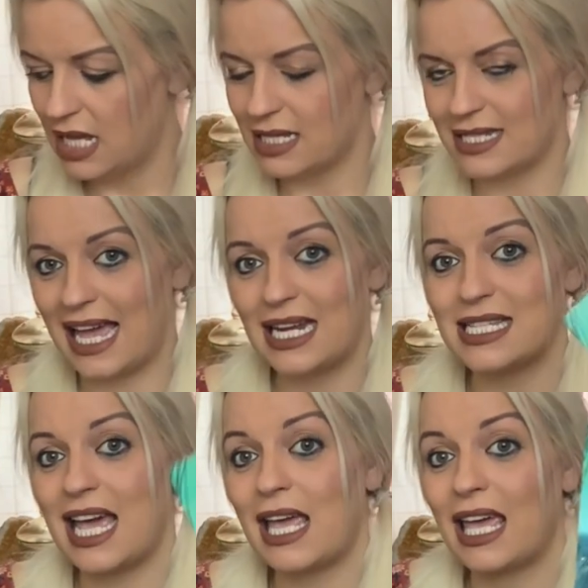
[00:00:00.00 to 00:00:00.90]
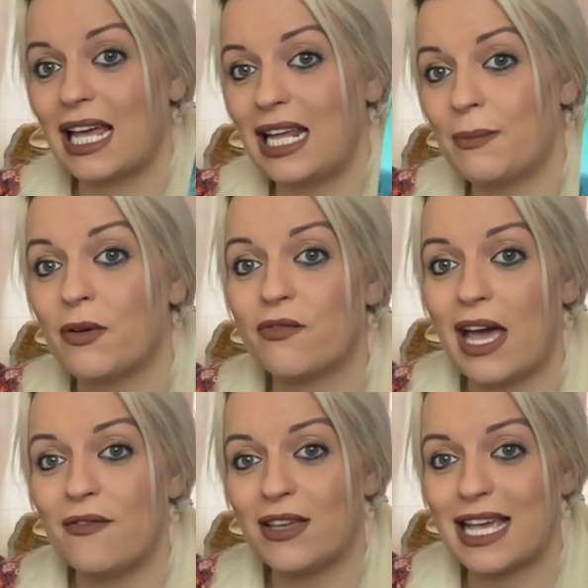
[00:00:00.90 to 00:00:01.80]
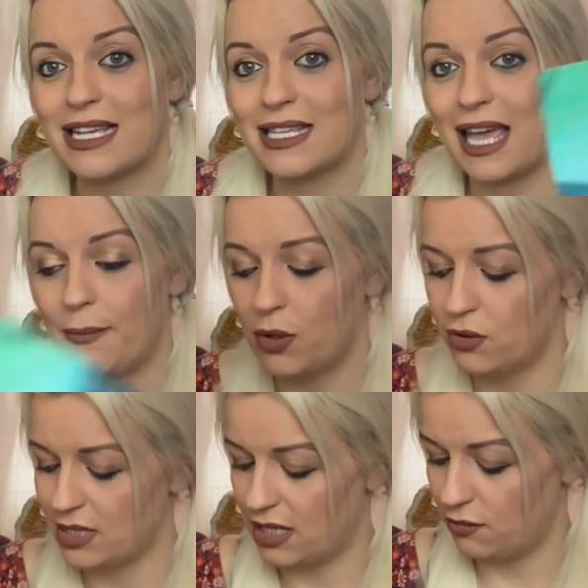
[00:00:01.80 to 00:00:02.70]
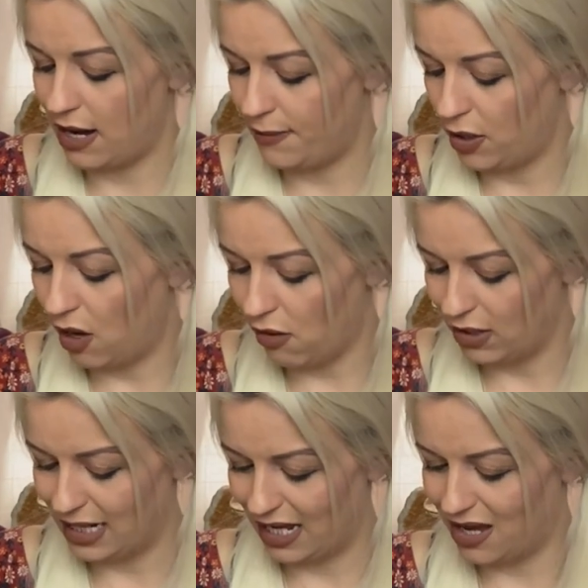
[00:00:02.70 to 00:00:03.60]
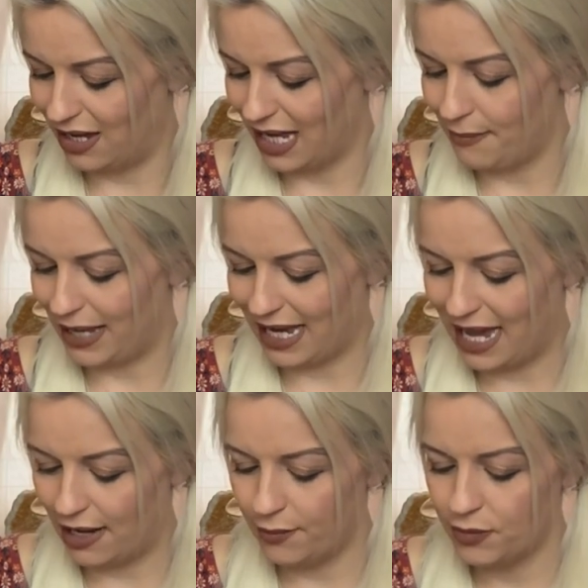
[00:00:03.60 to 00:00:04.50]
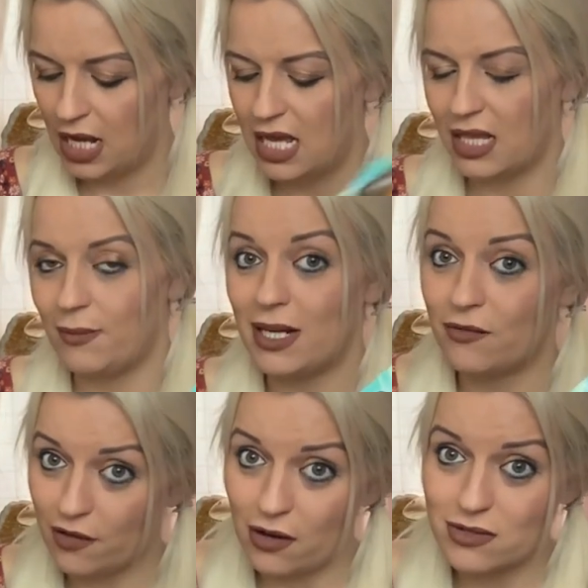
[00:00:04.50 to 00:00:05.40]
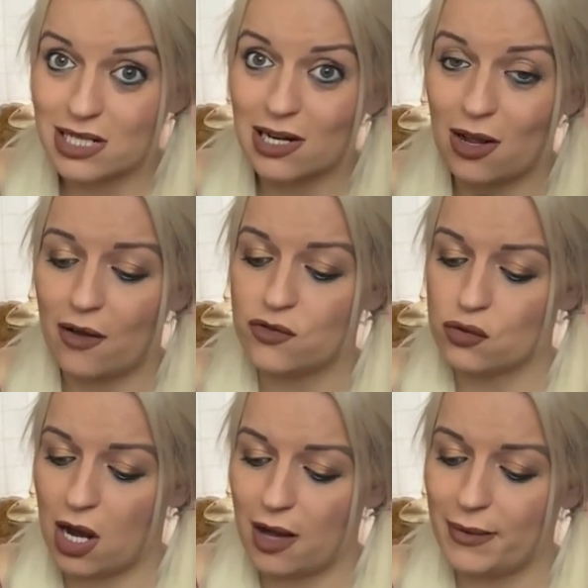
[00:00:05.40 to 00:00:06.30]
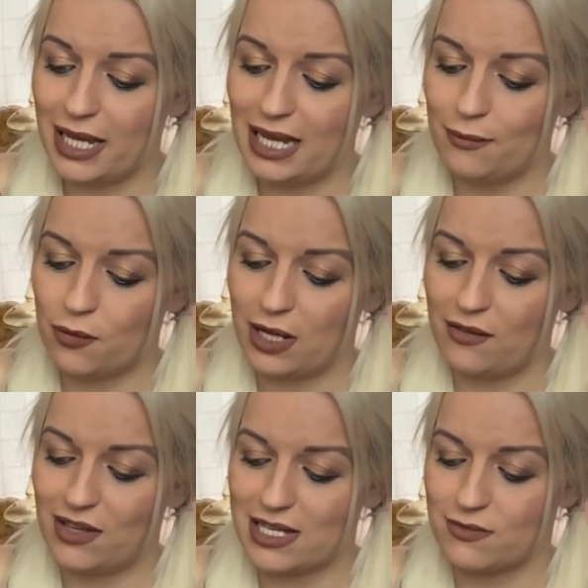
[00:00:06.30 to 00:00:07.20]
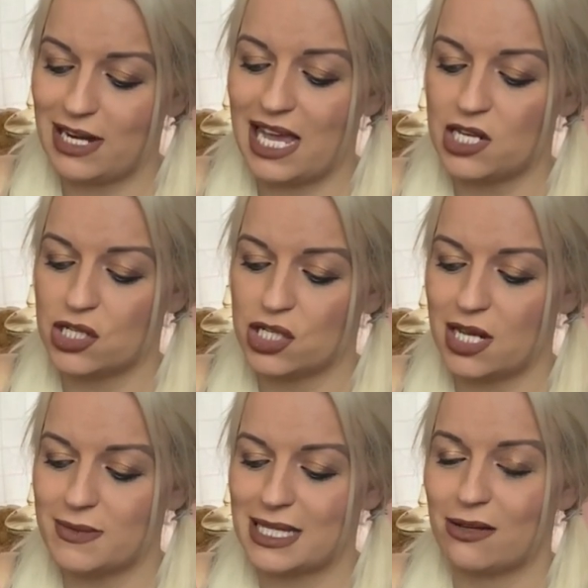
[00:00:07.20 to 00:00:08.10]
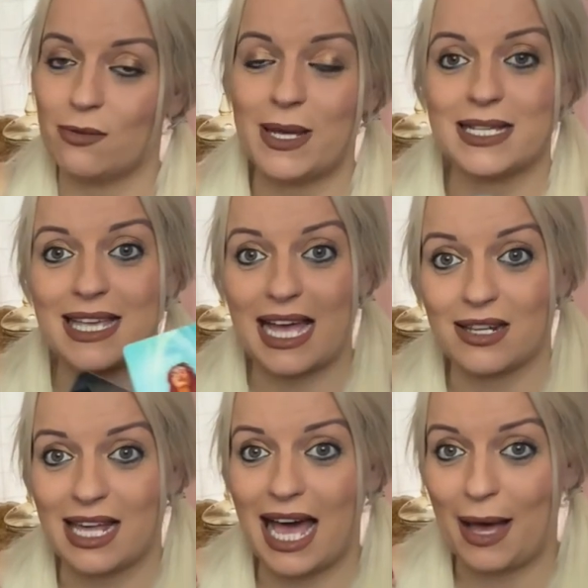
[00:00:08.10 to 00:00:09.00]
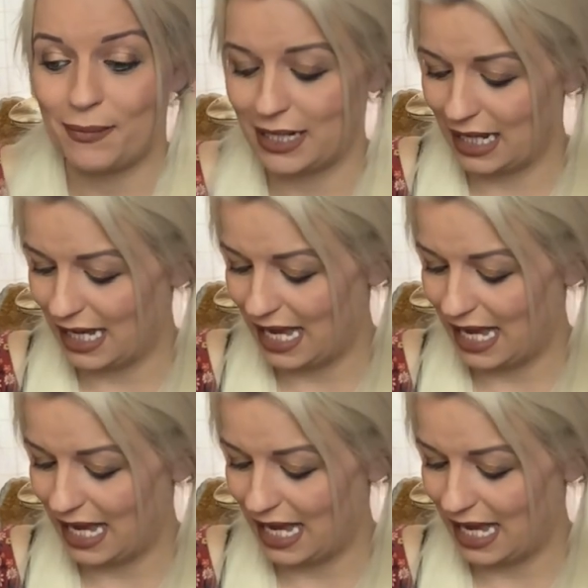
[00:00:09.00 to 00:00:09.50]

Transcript: They're scared of taking a leap of faith in case they get pulled down the rabbit hole and they can't get back out. They've been involved in a lot of drama in previous relationships, and they're a bit scared of that happening